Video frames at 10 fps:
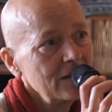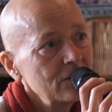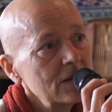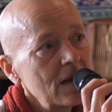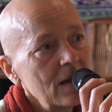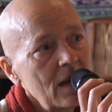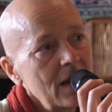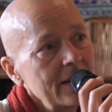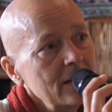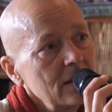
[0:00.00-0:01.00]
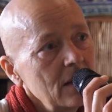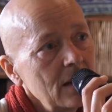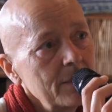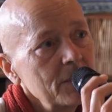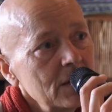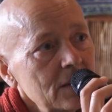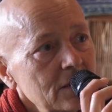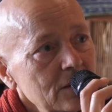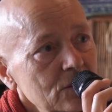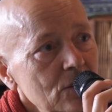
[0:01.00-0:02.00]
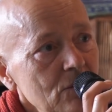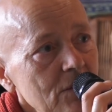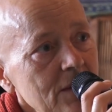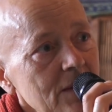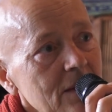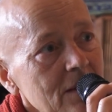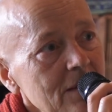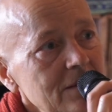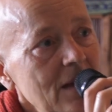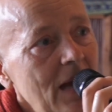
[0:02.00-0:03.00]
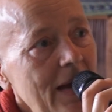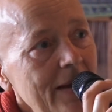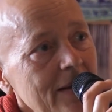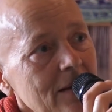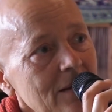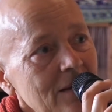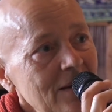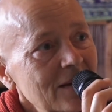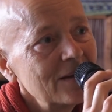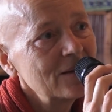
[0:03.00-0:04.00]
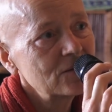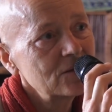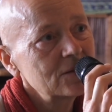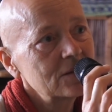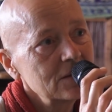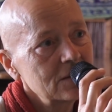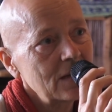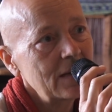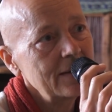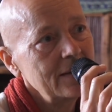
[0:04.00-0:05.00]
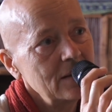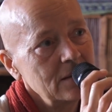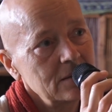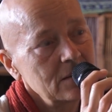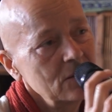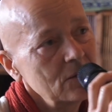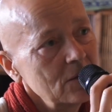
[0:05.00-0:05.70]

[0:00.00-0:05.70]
Even I am that is already, it's like I, it's just this I is the